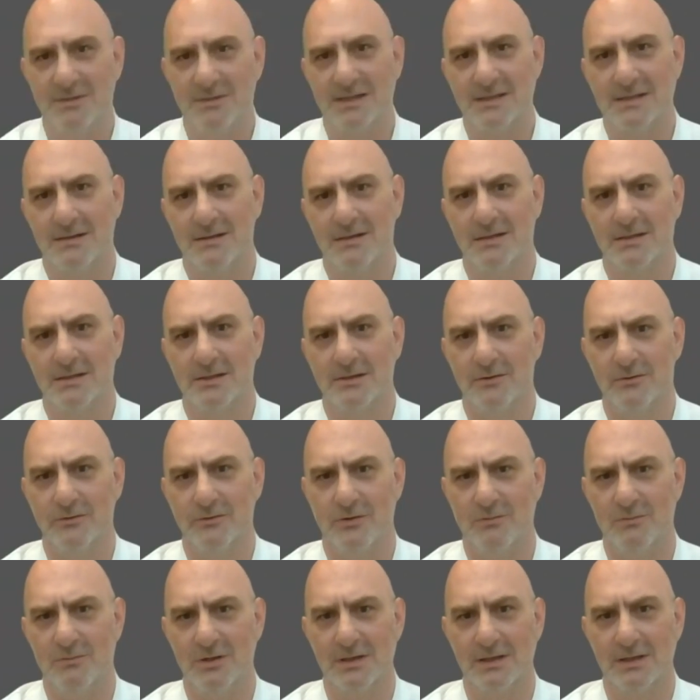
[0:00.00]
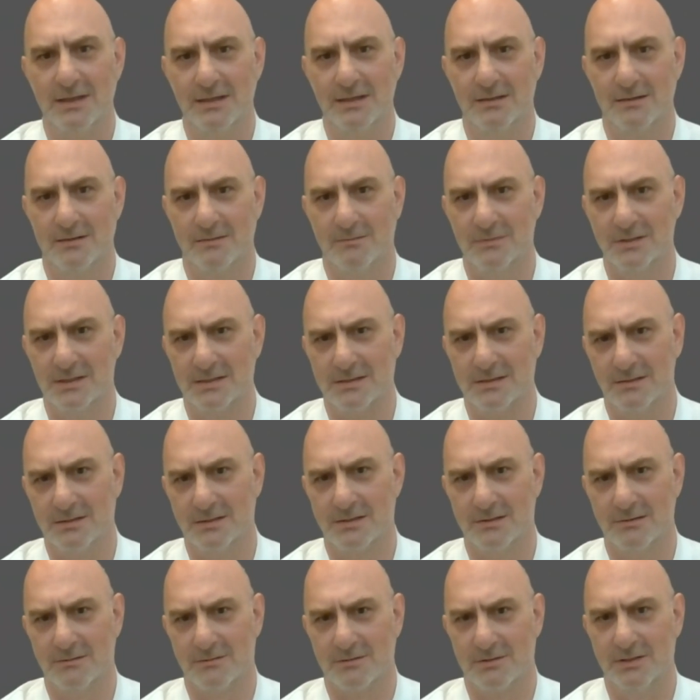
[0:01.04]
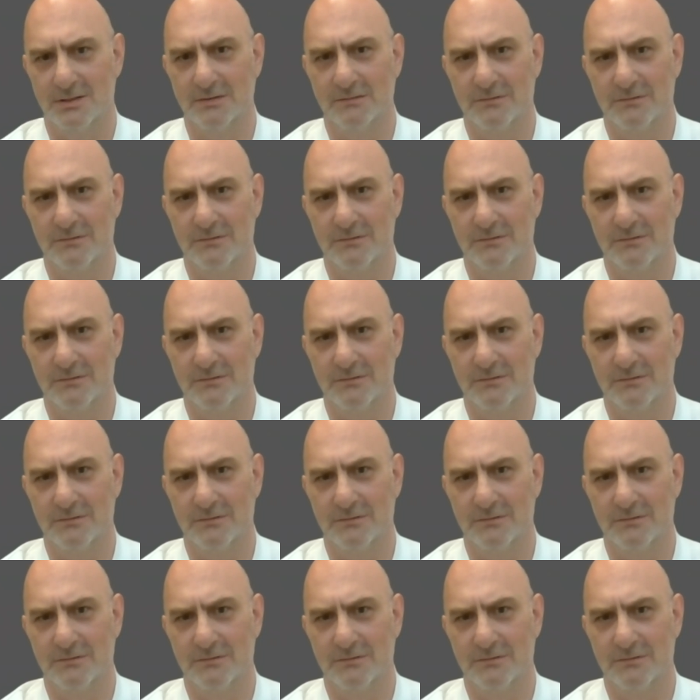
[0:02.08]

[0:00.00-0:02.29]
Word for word: is besides your normal gear, besides your